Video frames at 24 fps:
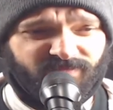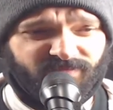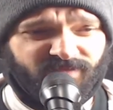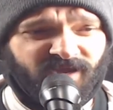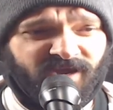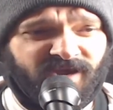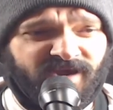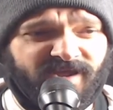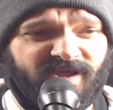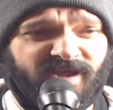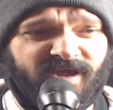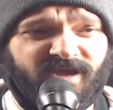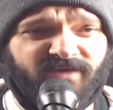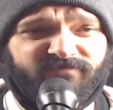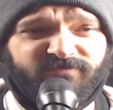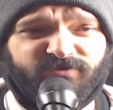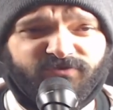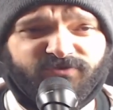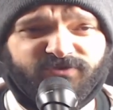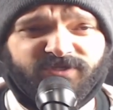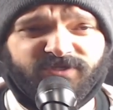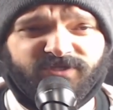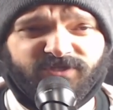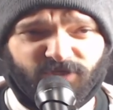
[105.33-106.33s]
I have
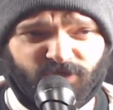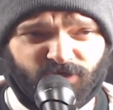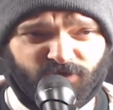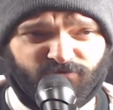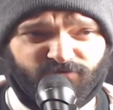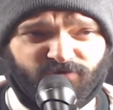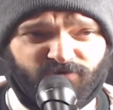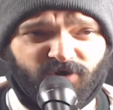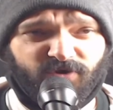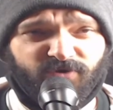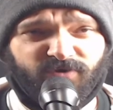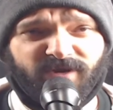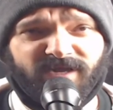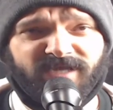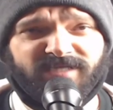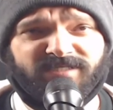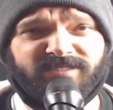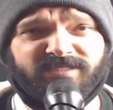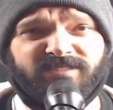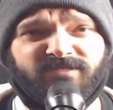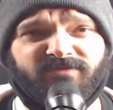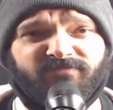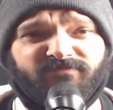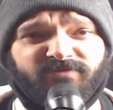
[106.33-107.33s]
used it to grow as
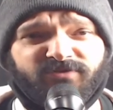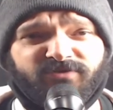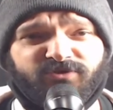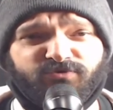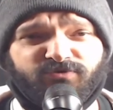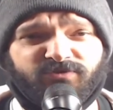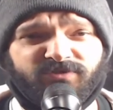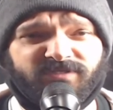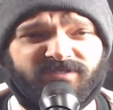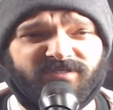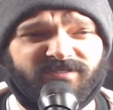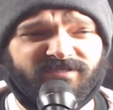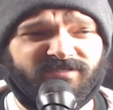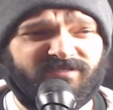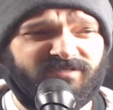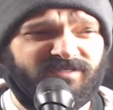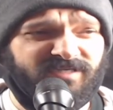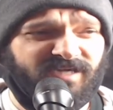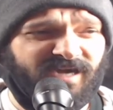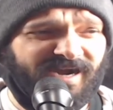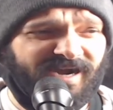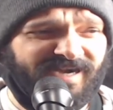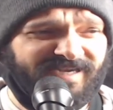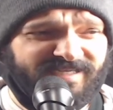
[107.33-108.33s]
an individual, to
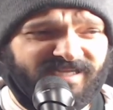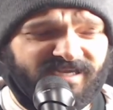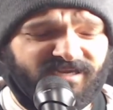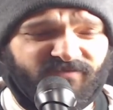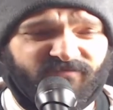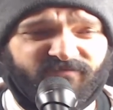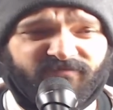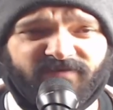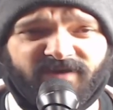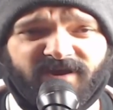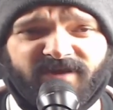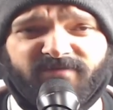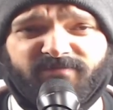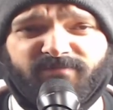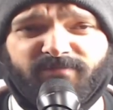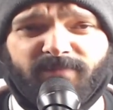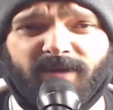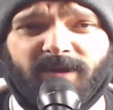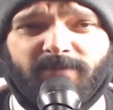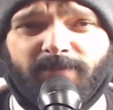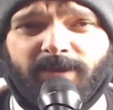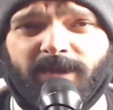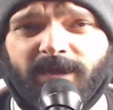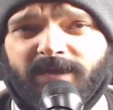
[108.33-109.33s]
identify
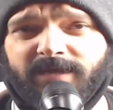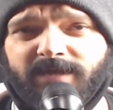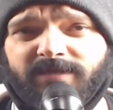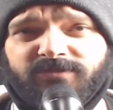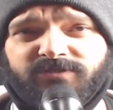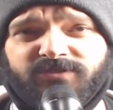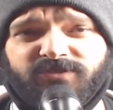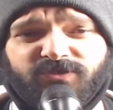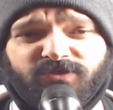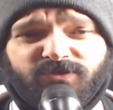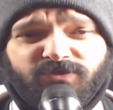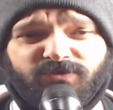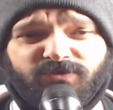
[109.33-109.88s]
my pains,